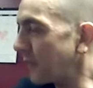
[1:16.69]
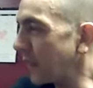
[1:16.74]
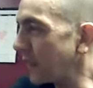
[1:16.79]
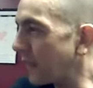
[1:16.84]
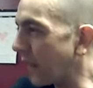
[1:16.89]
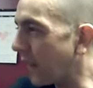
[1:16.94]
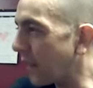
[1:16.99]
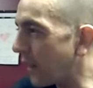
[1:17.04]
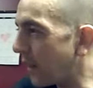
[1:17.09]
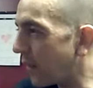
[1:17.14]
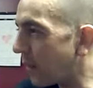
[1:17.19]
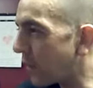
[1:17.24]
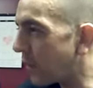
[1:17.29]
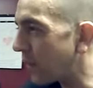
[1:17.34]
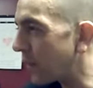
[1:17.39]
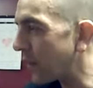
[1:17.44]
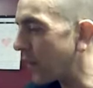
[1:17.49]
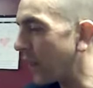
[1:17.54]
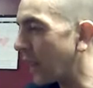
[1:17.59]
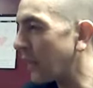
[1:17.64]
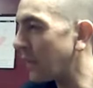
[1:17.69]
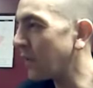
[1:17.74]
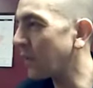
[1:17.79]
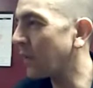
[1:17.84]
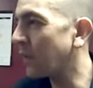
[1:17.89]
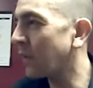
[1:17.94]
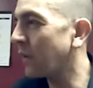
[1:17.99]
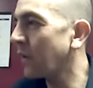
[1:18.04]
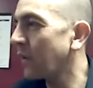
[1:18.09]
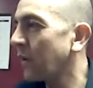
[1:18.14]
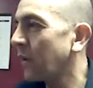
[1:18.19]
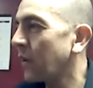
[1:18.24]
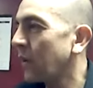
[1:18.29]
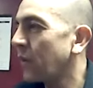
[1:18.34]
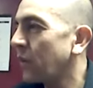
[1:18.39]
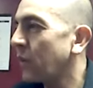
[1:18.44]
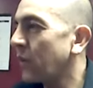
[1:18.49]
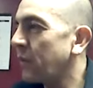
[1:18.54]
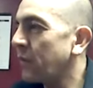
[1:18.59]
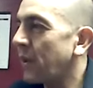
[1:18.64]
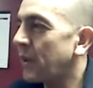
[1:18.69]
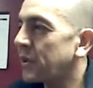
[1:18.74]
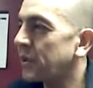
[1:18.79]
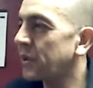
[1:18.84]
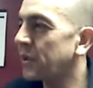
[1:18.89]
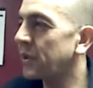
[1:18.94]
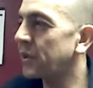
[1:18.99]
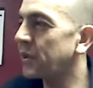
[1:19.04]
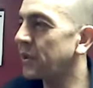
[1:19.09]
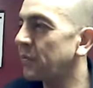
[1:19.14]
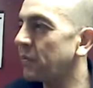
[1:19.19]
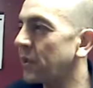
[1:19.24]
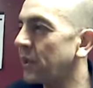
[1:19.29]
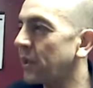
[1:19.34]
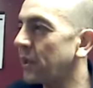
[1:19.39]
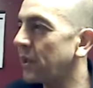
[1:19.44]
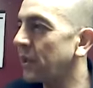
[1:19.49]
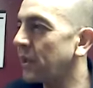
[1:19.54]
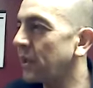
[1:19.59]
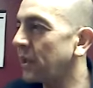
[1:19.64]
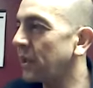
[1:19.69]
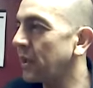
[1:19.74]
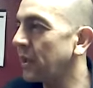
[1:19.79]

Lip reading: That elkhorn antler, we measured it to be